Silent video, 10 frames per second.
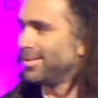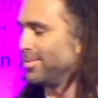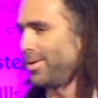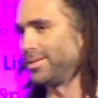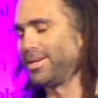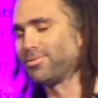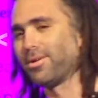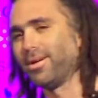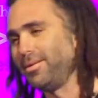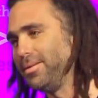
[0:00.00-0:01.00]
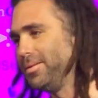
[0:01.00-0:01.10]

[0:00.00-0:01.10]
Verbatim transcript: Wow, tough crowd.